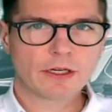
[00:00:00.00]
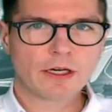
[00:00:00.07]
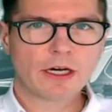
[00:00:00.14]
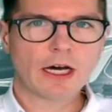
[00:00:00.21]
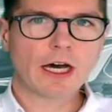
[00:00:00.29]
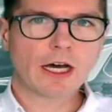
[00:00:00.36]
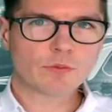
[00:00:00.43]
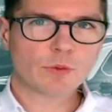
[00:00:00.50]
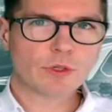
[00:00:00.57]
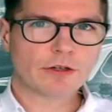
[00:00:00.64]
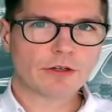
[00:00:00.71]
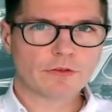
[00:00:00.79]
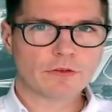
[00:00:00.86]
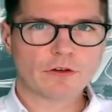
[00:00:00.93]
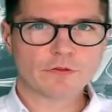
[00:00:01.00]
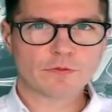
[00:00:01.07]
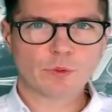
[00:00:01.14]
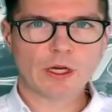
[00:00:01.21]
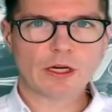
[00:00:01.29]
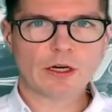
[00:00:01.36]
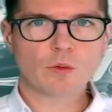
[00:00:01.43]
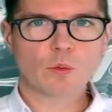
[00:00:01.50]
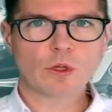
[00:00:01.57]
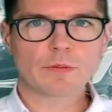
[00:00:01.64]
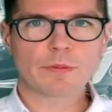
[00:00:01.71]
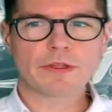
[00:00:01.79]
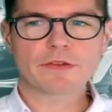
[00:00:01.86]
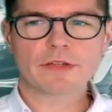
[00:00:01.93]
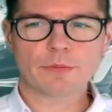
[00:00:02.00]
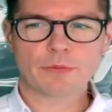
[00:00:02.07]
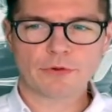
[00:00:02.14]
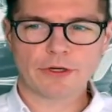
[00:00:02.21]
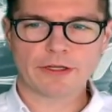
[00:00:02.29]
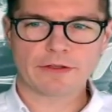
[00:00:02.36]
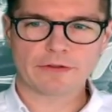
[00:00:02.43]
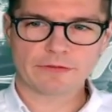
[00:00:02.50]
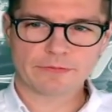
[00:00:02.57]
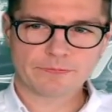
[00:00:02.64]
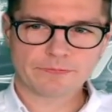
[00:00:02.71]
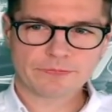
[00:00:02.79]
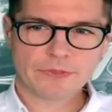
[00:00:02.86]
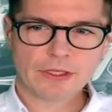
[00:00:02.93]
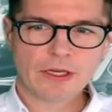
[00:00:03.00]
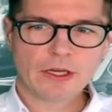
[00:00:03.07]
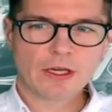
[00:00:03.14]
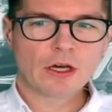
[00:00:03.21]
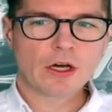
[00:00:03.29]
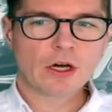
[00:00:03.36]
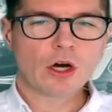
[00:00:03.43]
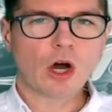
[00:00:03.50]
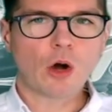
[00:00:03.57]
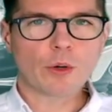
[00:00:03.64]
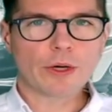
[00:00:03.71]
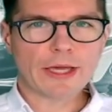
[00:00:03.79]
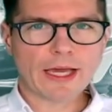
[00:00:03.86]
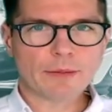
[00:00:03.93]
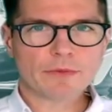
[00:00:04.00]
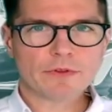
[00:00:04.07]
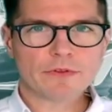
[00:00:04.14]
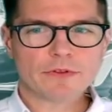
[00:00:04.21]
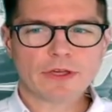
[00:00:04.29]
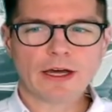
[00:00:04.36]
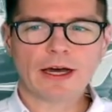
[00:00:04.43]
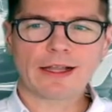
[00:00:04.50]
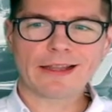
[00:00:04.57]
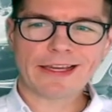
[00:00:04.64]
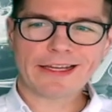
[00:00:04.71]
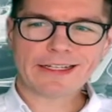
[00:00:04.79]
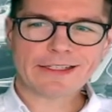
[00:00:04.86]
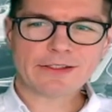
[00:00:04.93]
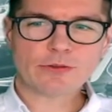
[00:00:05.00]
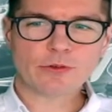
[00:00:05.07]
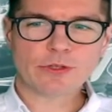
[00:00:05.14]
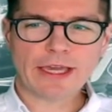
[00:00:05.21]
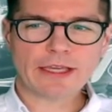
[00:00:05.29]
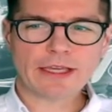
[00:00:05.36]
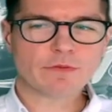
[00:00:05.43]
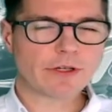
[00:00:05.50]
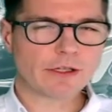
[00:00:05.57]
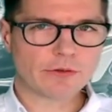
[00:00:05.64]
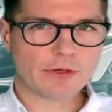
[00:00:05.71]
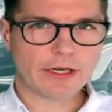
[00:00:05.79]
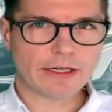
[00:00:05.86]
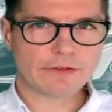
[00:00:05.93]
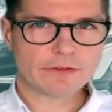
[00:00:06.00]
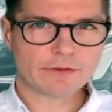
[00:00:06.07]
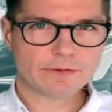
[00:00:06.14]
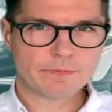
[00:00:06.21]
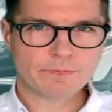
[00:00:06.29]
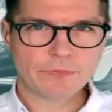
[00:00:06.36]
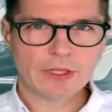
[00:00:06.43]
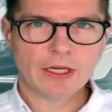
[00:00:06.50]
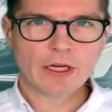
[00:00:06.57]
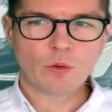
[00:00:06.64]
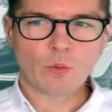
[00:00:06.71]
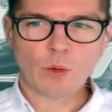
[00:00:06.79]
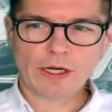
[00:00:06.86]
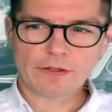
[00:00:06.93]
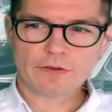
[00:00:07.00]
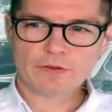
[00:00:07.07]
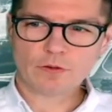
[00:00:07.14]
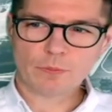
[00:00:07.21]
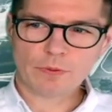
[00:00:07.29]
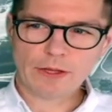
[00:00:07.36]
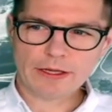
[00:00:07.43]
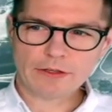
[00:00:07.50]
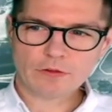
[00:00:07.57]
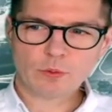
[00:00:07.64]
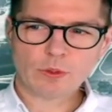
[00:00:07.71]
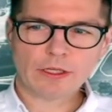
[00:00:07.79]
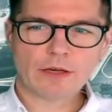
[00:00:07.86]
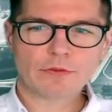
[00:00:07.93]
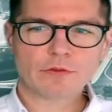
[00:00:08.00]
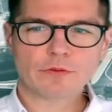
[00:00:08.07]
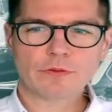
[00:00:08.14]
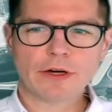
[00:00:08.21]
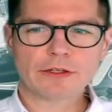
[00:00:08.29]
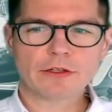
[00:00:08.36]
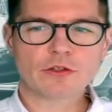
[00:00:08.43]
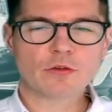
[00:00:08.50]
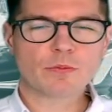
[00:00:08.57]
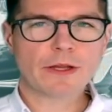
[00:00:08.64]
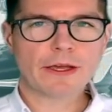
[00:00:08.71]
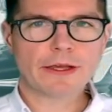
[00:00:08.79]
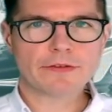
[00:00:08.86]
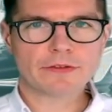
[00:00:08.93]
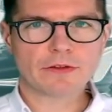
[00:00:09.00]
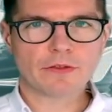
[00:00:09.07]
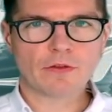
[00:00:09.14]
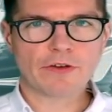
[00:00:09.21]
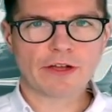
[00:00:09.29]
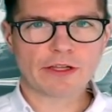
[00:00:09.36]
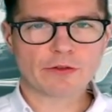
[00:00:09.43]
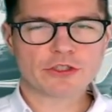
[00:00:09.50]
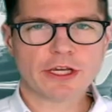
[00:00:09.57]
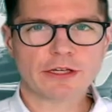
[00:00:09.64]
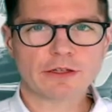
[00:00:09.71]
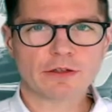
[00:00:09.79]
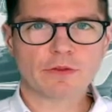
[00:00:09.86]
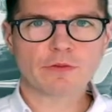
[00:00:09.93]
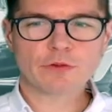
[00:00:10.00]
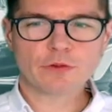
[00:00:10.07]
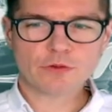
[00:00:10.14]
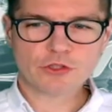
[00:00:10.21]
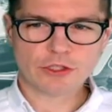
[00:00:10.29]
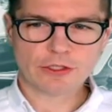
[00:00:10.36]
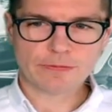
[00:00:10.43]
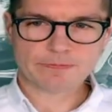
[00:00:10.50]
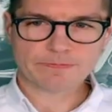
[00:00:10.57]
Hardware and software will be separated. OEMs are likely to gain value add, while suppliers will have to find a new place in the value chain of the future.